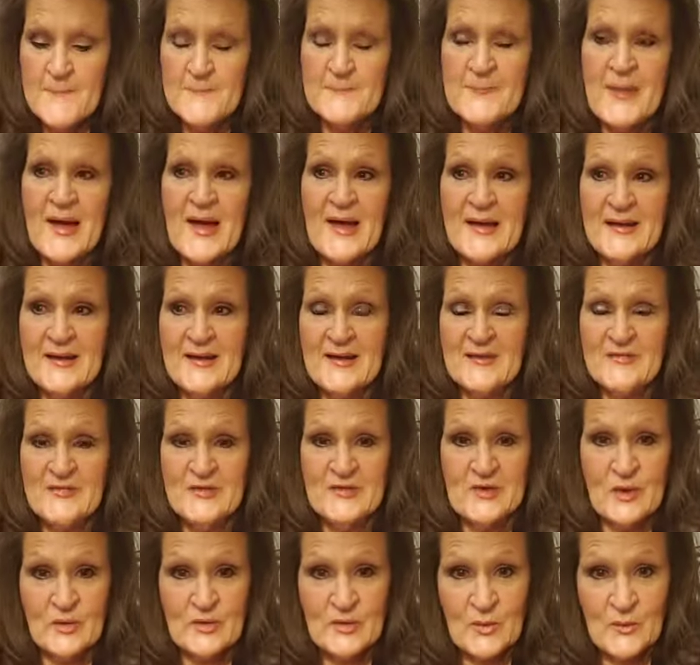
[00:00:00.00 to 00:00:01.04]
But if you
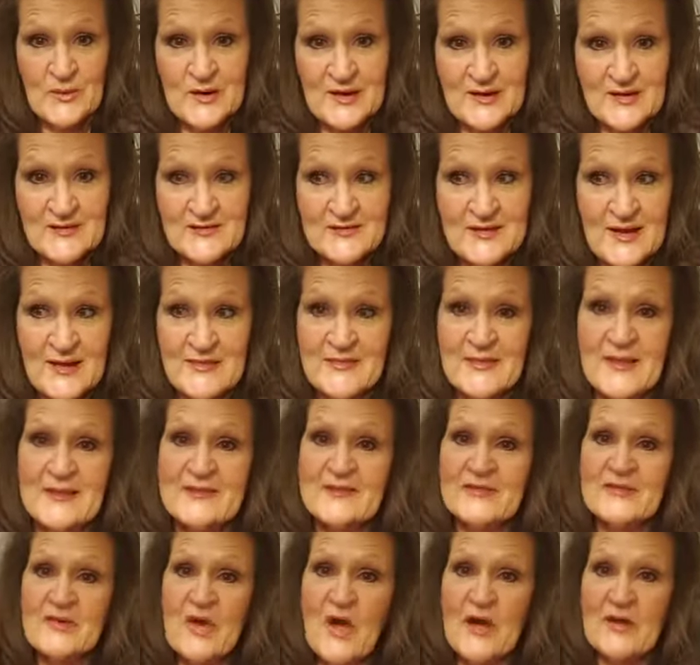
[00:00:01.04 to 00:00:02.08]
don't know what it is yet,
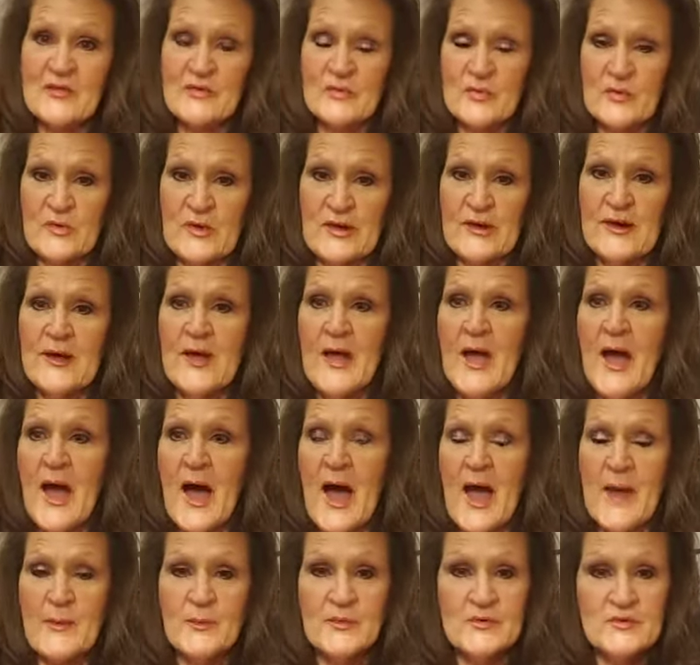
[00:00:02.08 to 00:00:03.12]
let's talk through it.
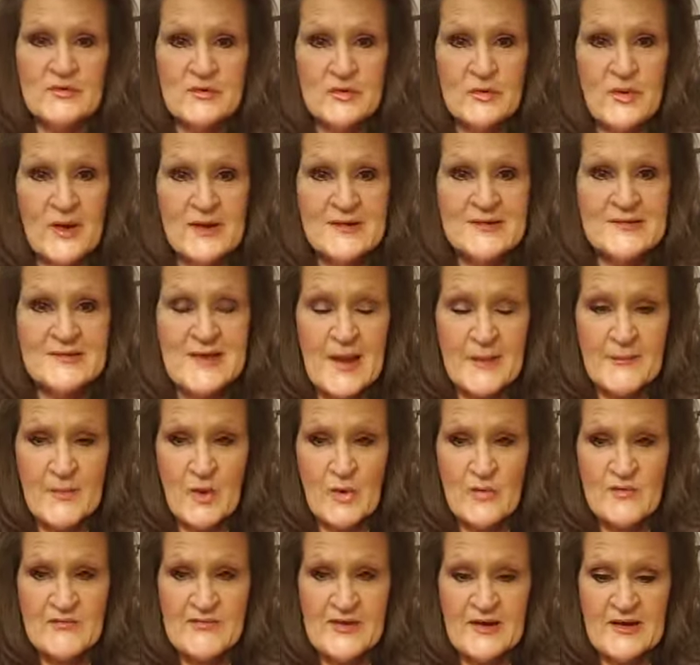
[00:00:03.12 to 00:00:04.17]
I will do a
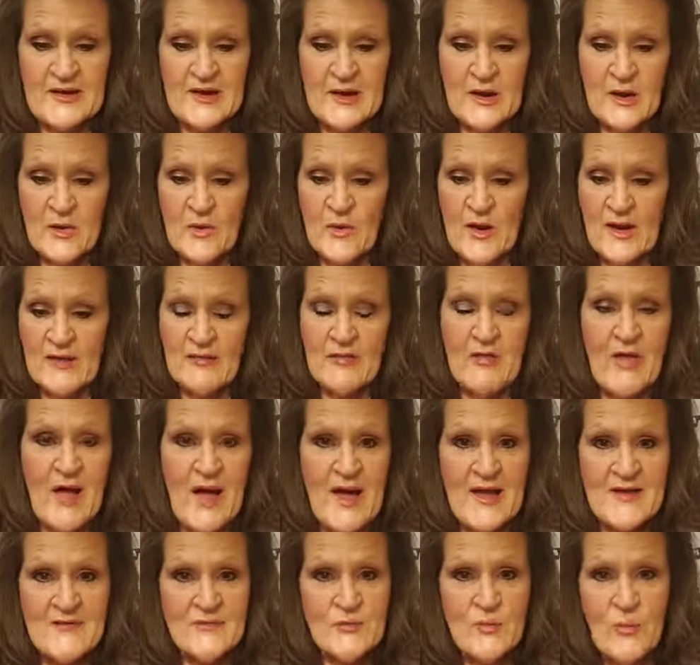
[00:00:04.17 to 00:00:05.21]
demo video, a
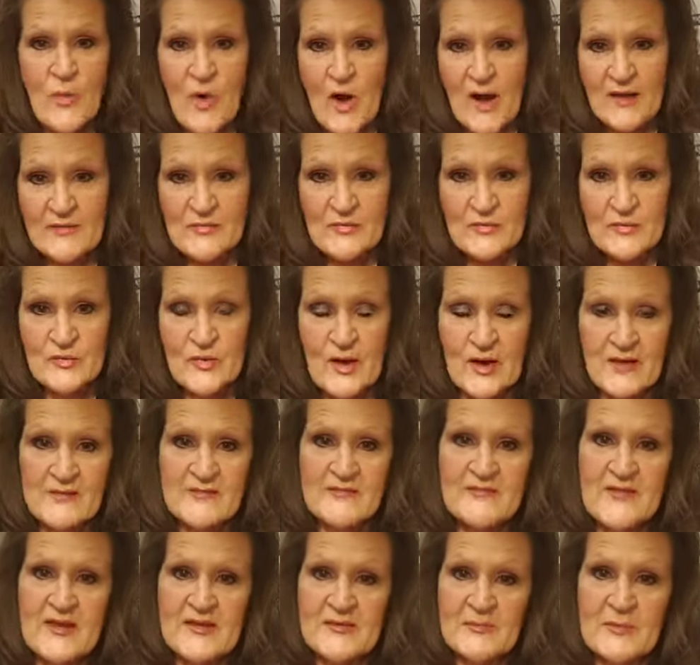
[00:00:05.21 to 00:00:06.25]
live walkthrough on
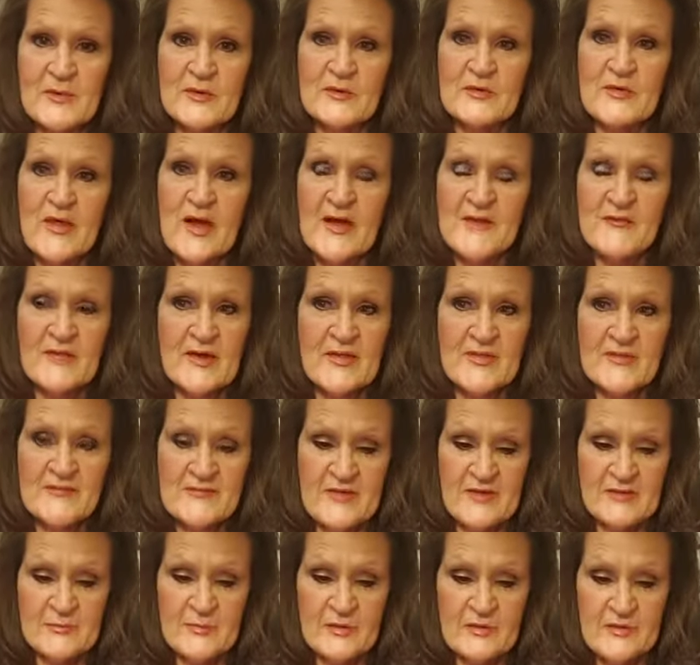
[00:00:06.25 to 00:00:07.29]
Facebook Live, on the
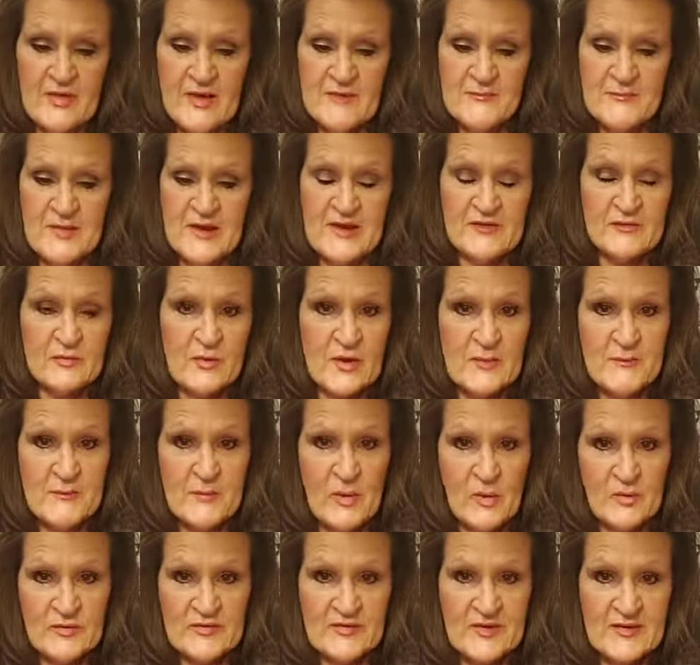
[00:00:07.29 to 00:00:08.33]
Facebook Live page where I'm
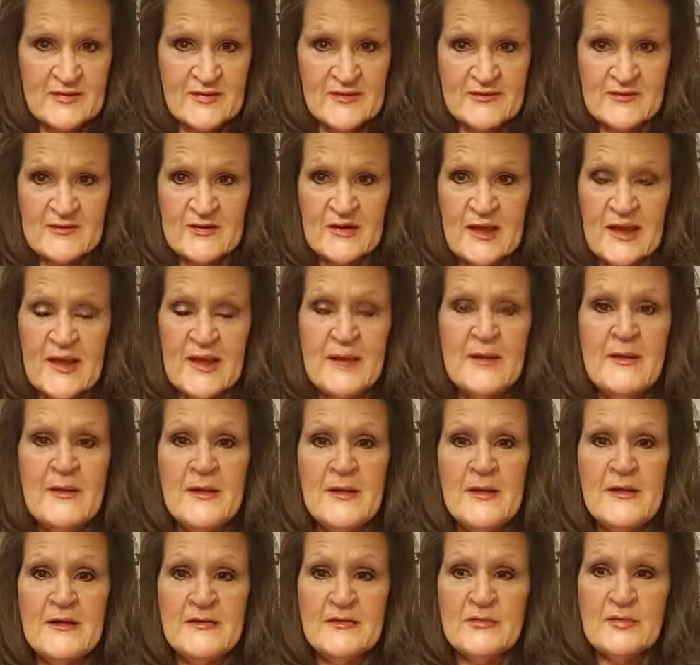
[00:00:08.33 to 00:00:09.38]
posting this today,
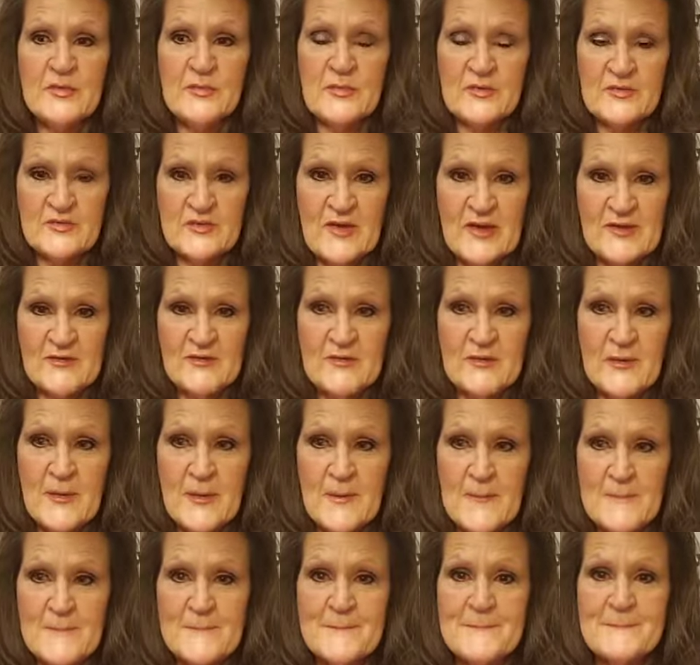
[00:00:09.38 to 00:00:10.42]
Supersize
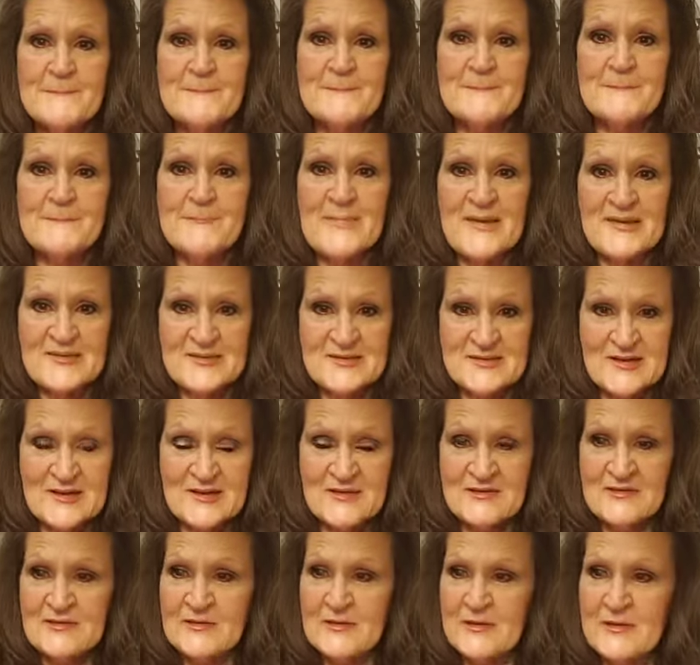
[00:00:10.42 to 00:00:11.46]

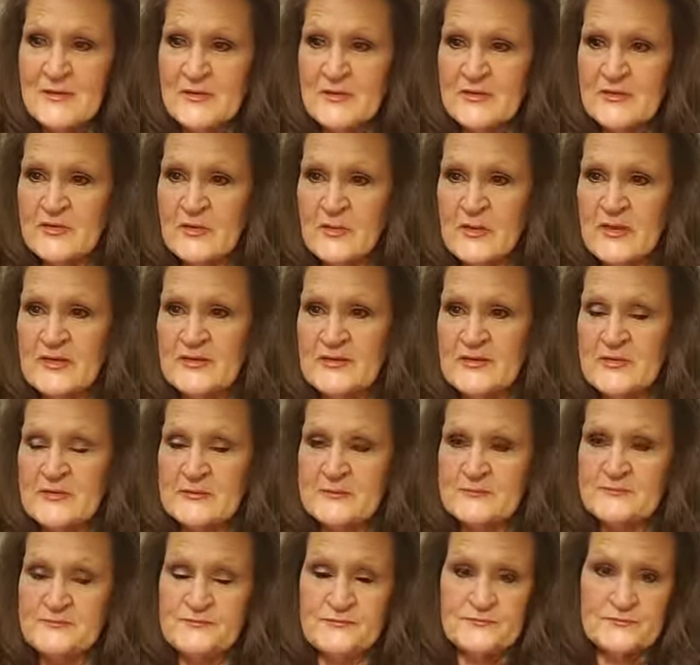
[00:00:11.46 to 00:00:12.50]
business. So it's,
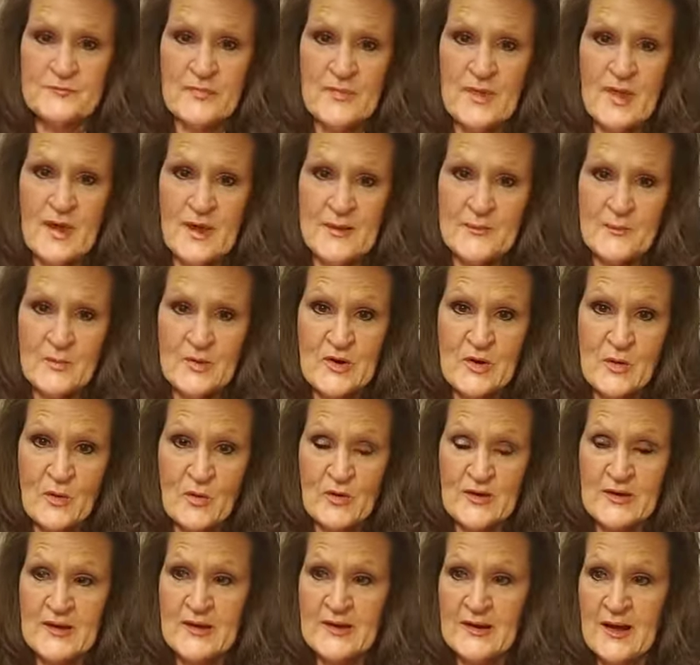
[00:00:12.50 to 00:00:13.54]
I'm
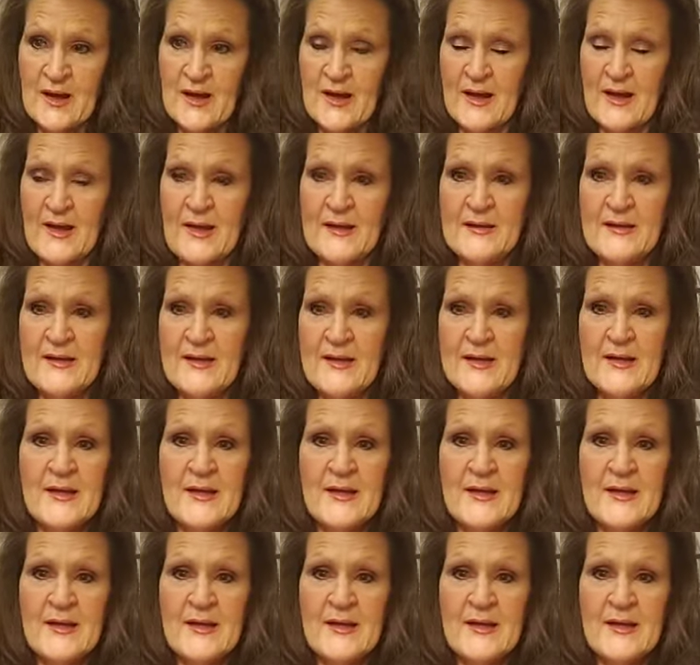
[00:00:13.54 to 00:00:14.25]
recording it on